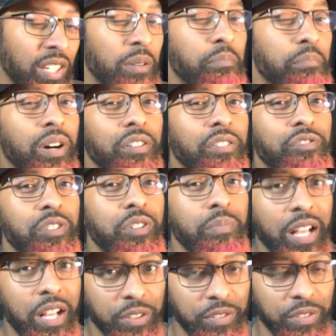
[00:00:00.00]
a buff from
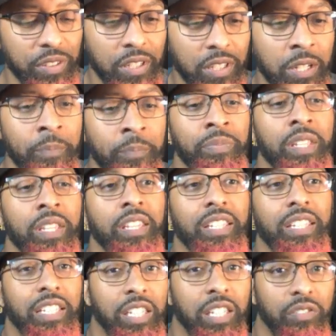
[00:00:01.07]
Elsa,
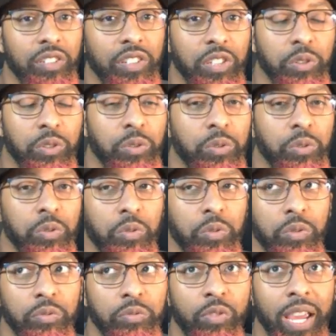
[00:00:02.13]
giving you,
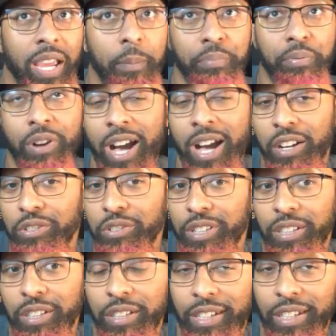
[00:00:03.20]
right, a proc on
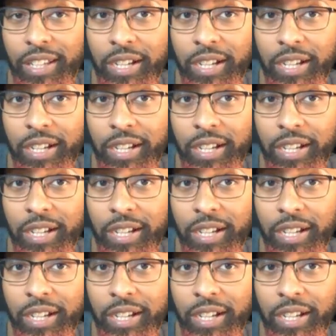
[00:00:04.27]
a